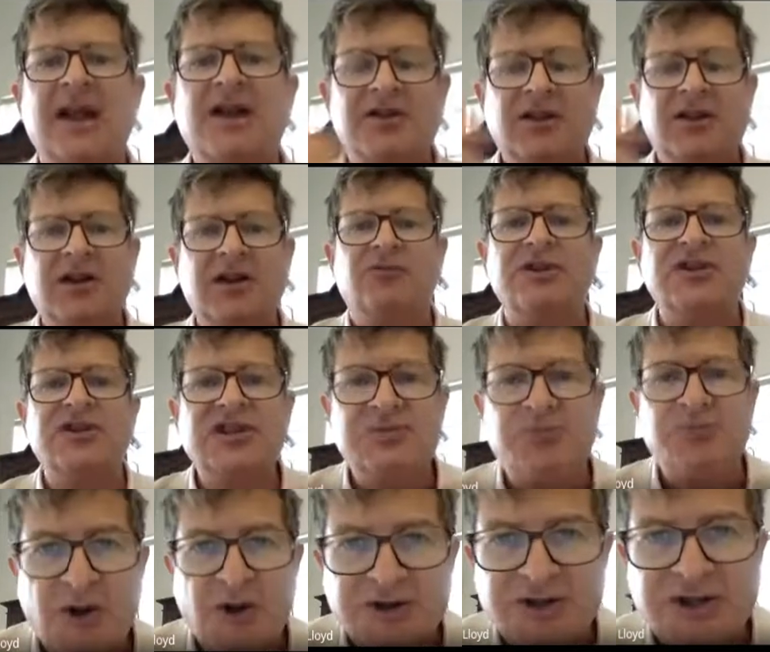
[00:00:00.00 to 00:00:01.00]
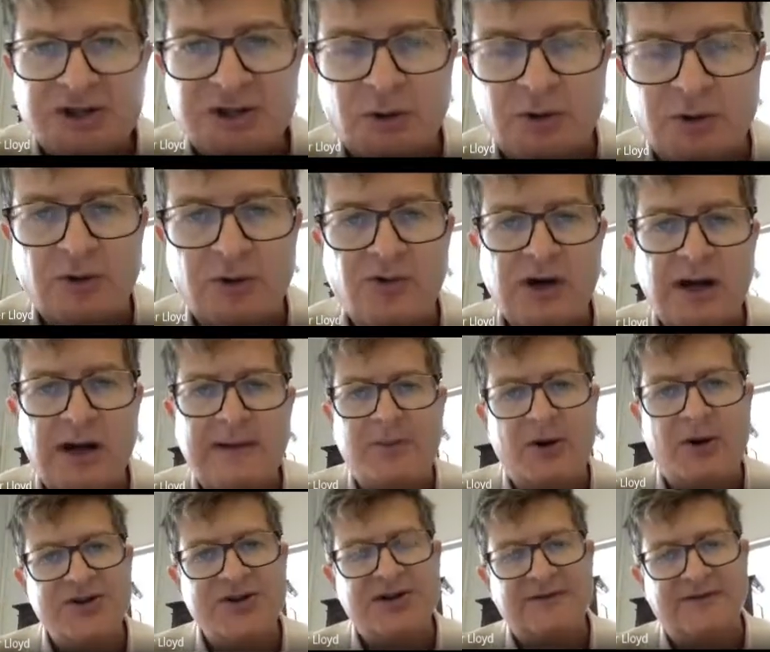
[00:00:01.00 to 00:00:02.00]
that it responds to in a really
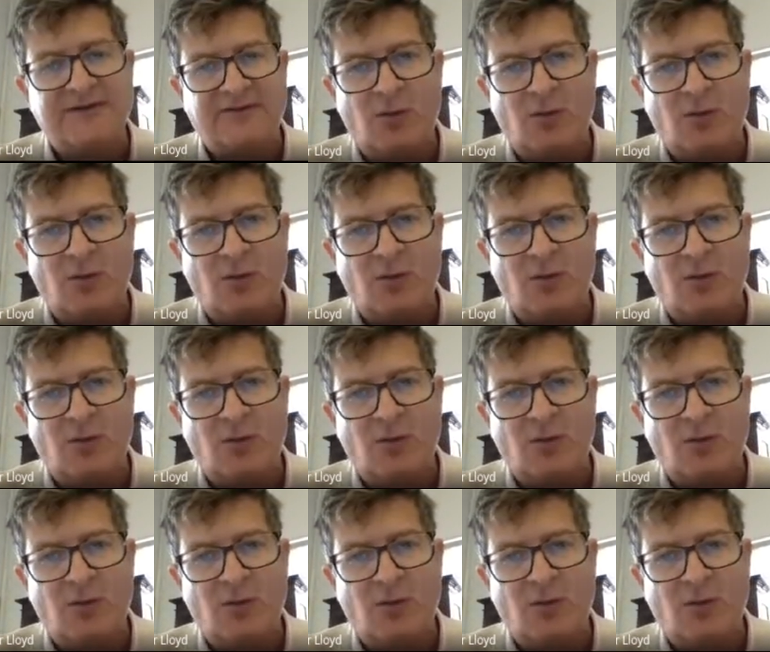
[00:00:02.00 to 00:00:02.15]
positive